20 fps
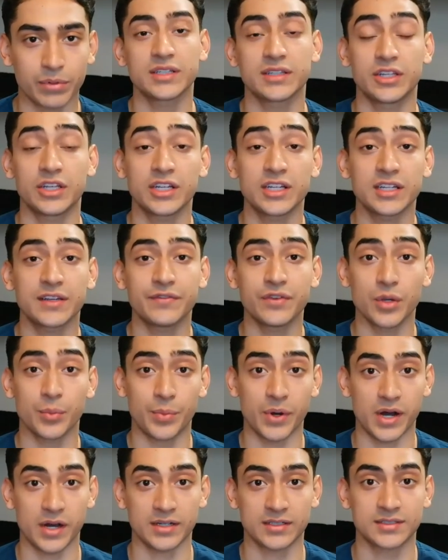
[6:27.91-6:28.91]
They're gonna give you a
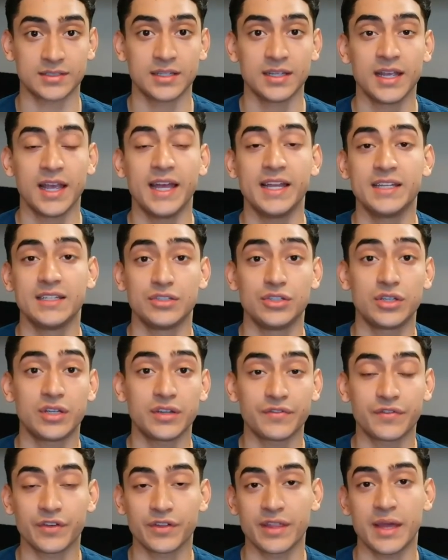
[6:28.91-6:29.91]
box, and you
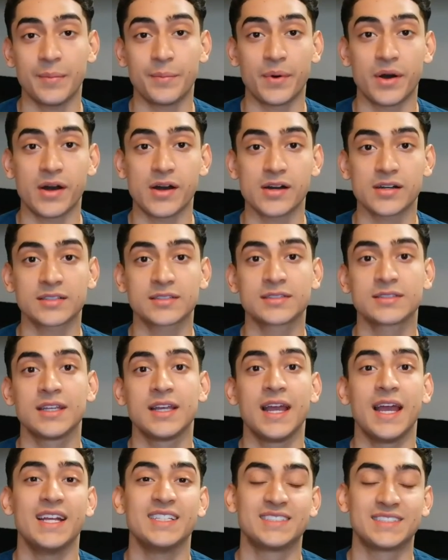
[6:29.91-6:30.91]
can fill that box
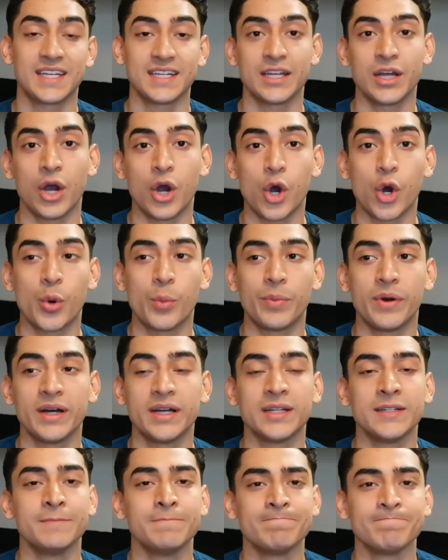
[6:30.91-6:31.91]
and send it home.
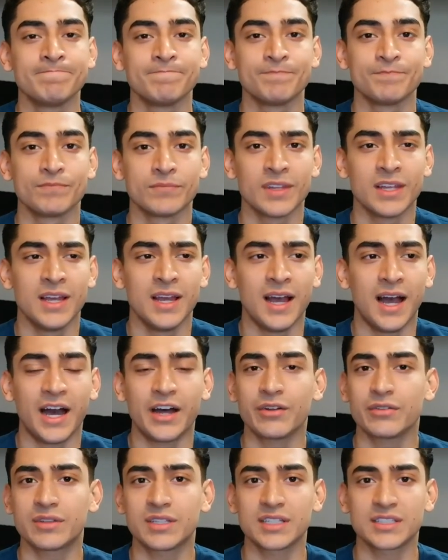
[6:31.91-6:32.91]
But I
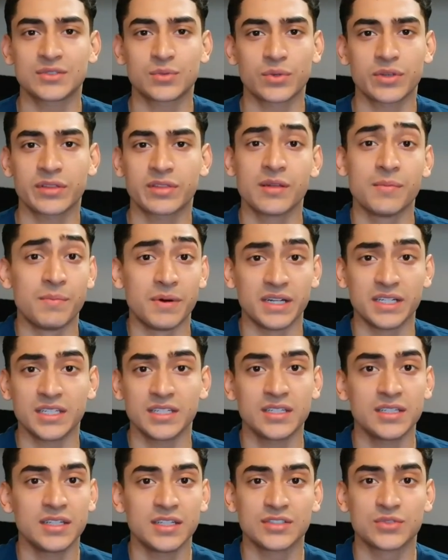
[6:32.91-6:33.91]
don't think it's worth the
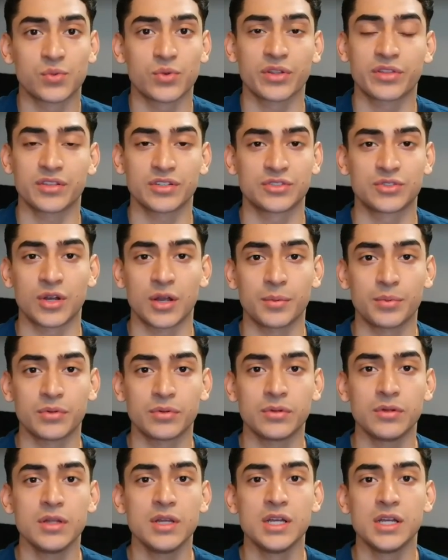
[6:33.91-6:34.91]
money. It's worth the
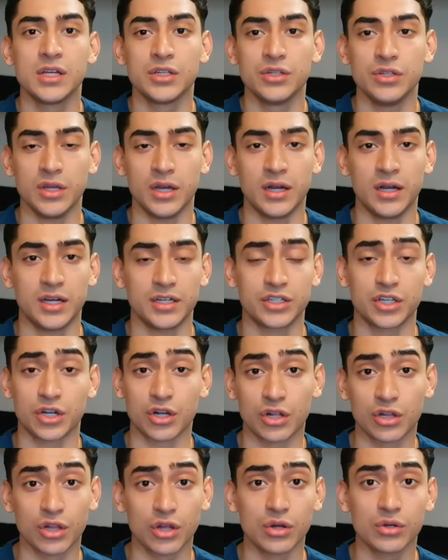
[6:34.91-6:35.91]
trouble. Uh, your
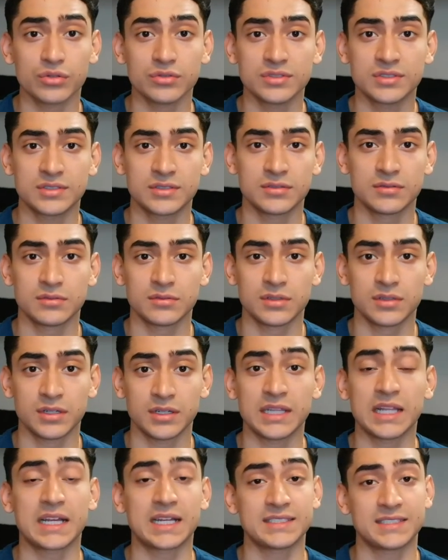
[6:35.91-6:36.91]
clothes,
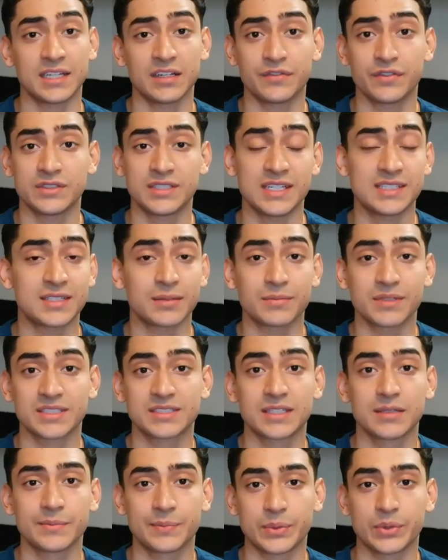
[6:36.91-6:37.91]
like I said, if you take something
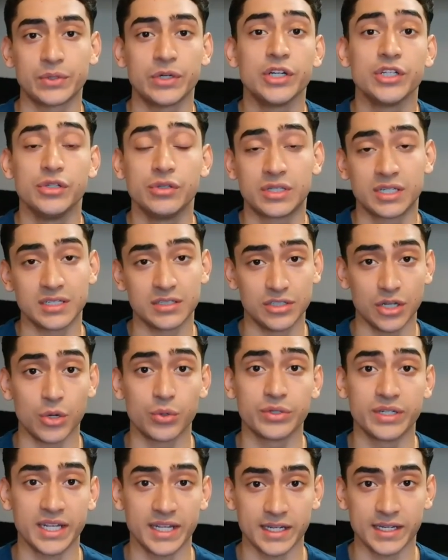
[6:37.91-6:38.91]
simple, you can
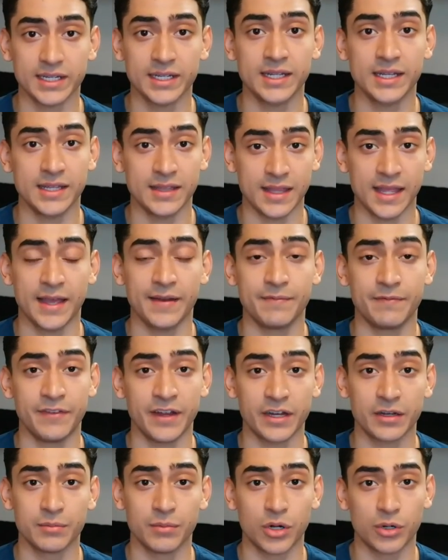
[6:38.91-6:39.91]
donate it in that
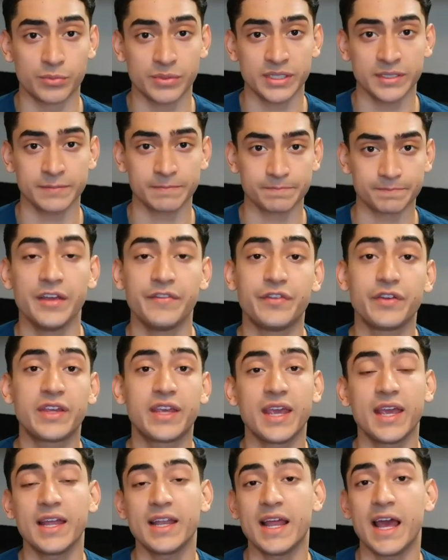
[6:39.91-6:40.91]
very moment. If you
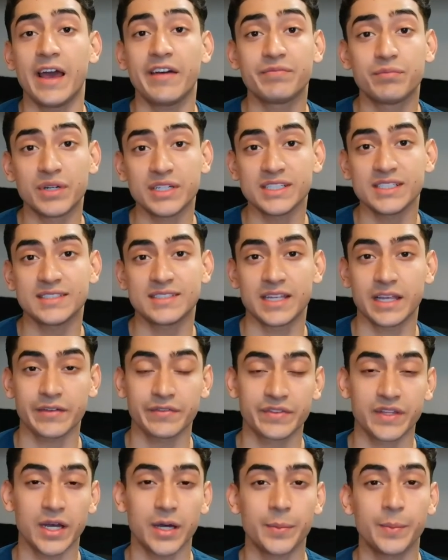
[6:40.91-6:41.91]
can, have money
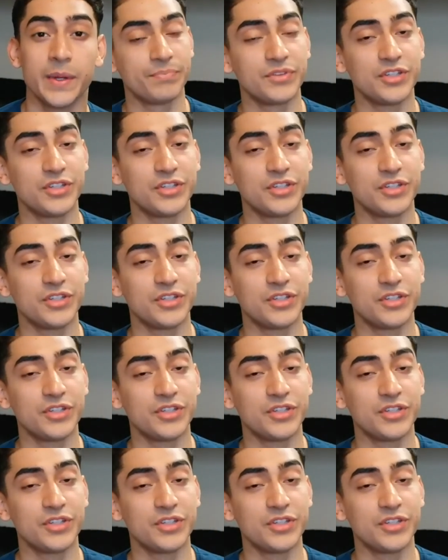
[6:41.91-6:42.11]
saved up.